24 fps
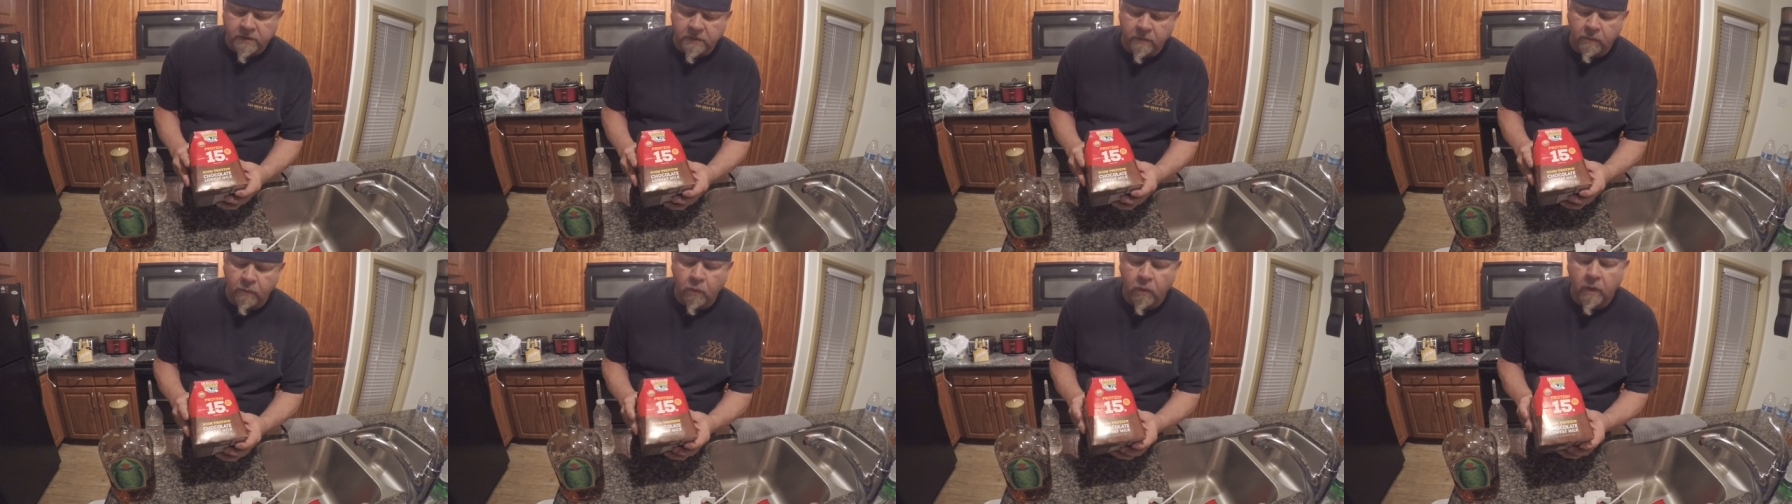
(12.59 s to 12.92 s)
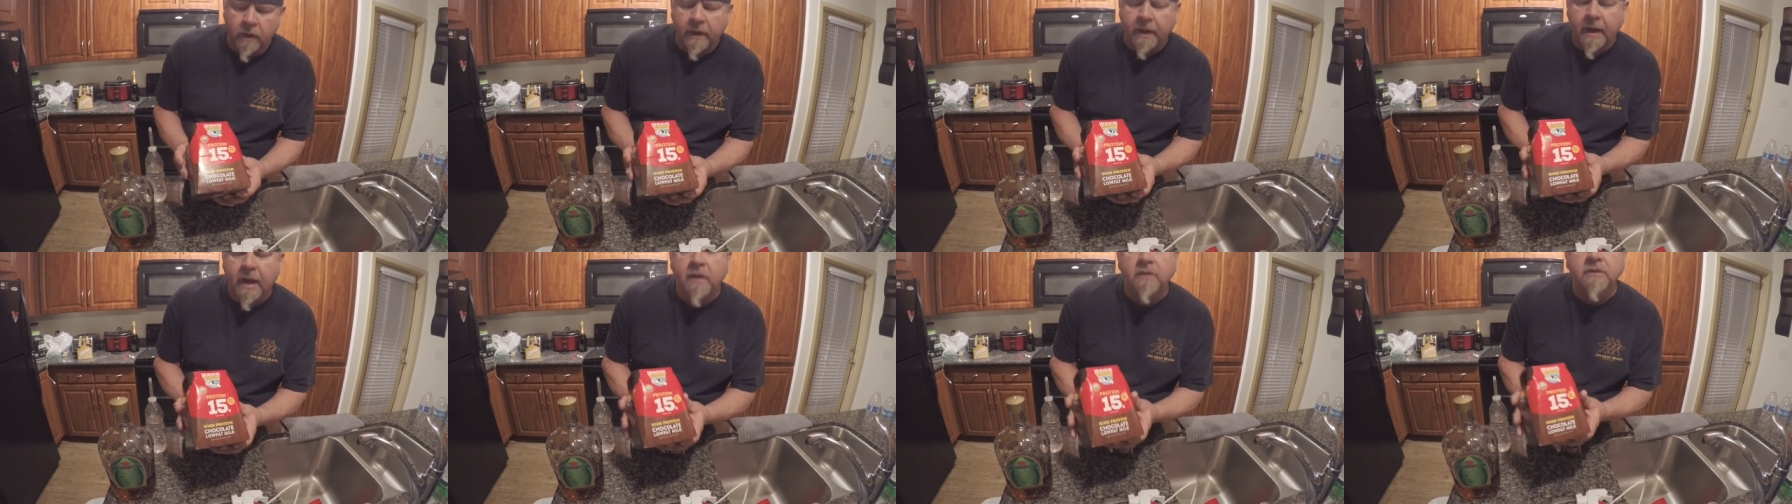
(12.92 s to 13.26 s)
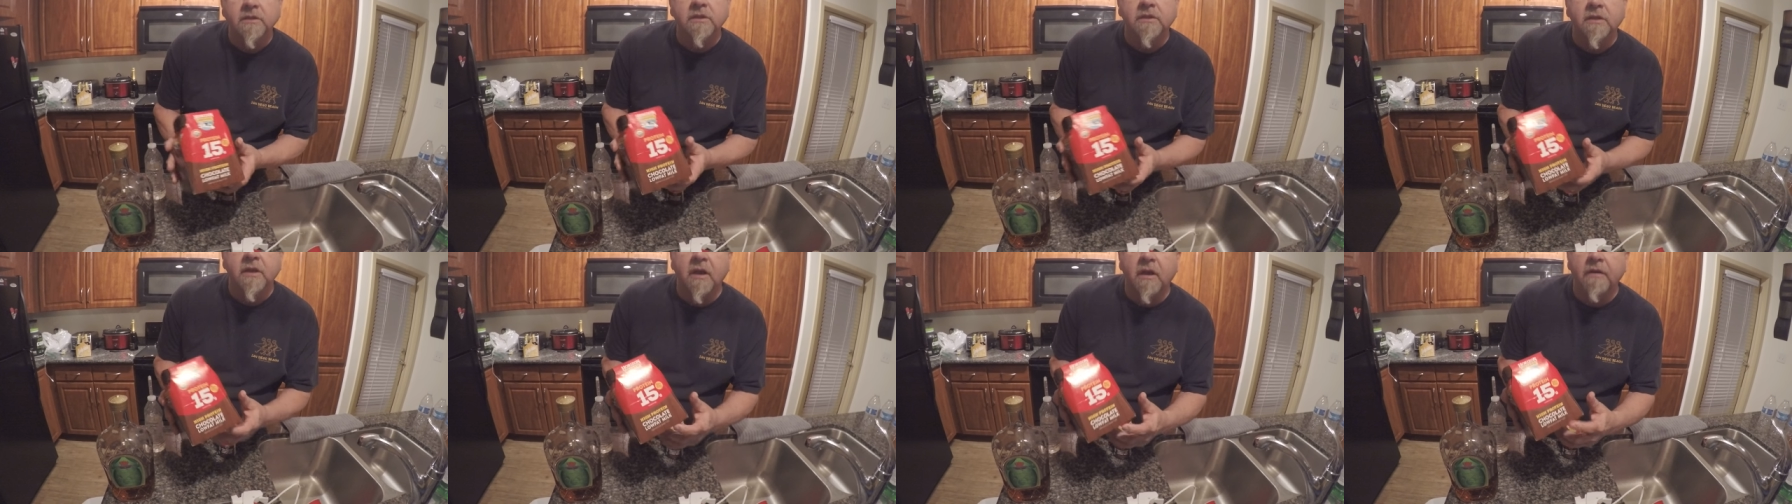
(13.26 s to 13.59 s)
some
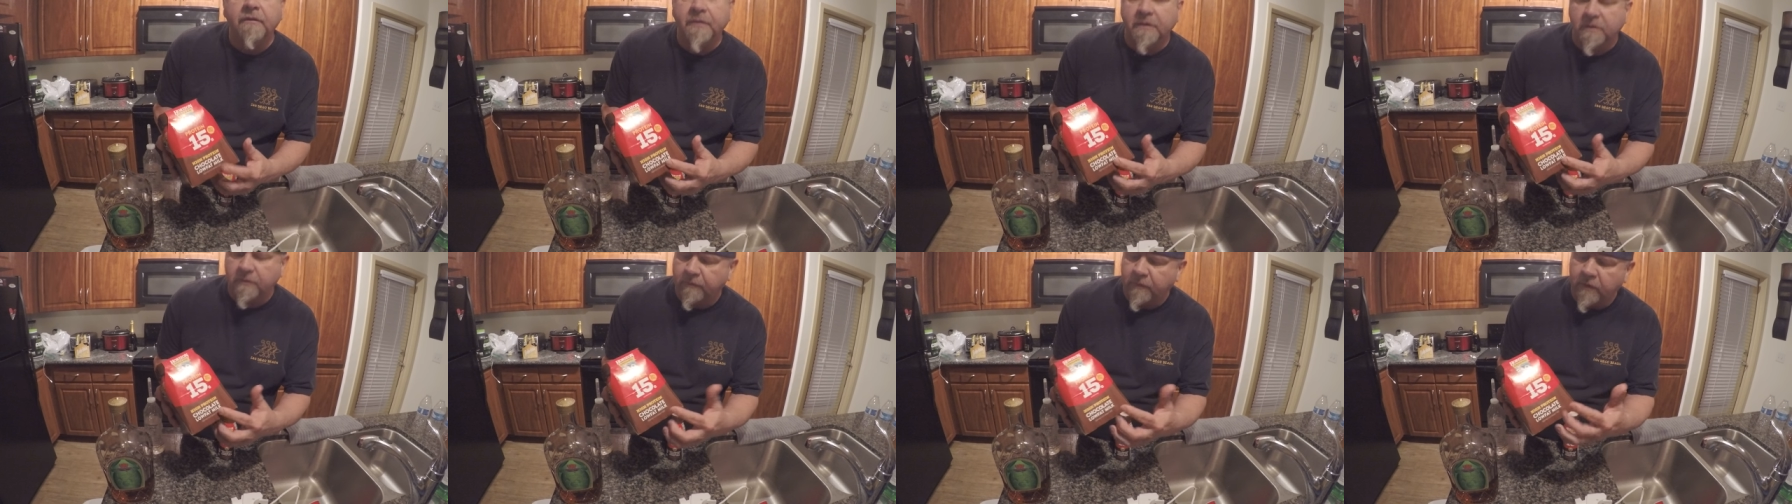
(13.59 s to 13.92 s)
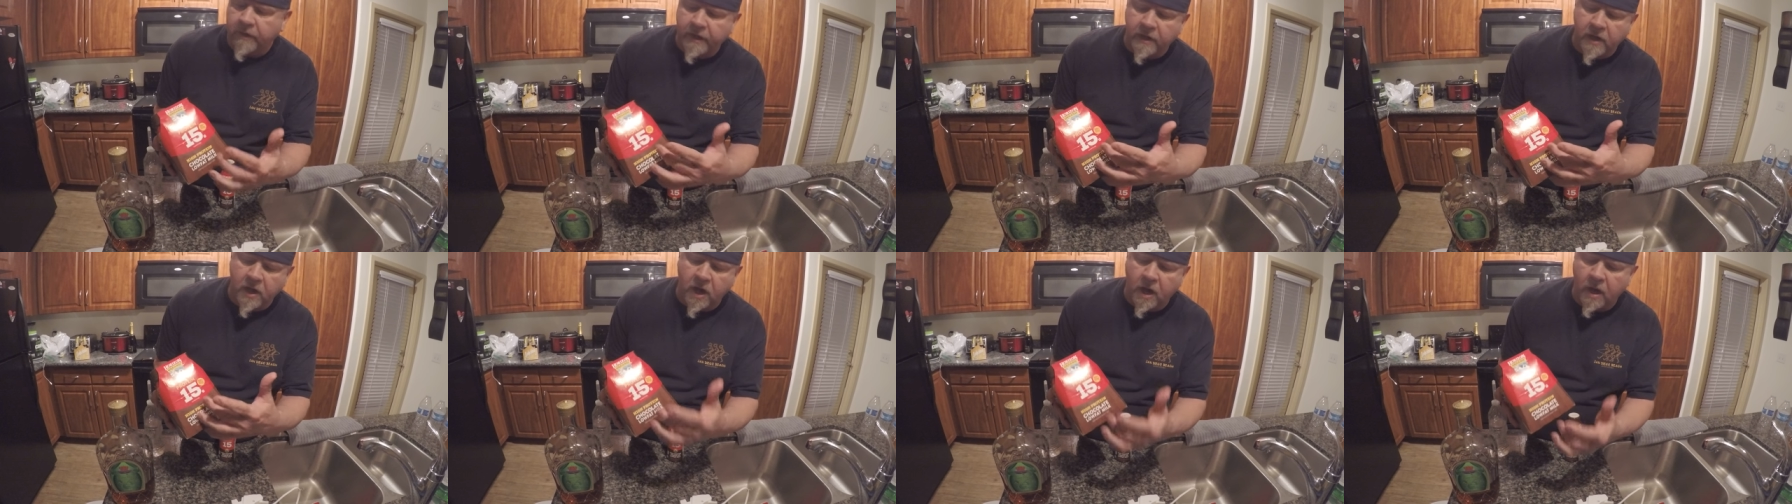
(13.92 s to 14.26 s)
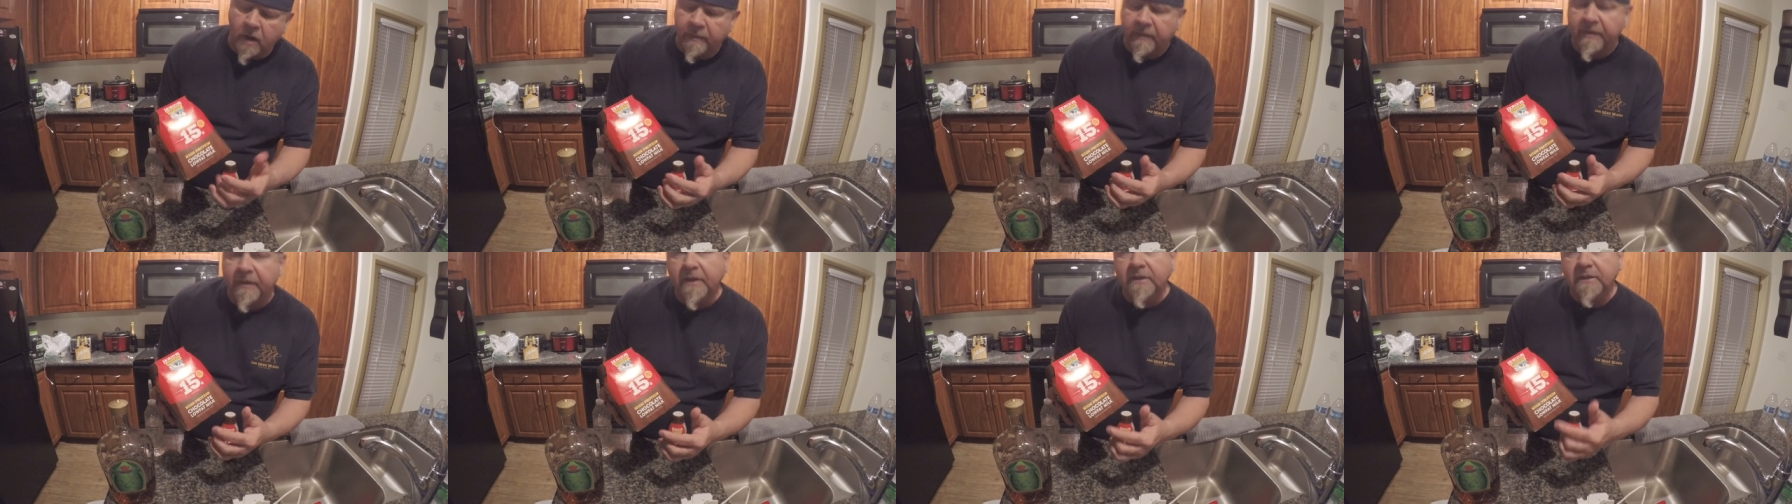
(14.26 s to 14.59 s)
workout stuff. It's very common.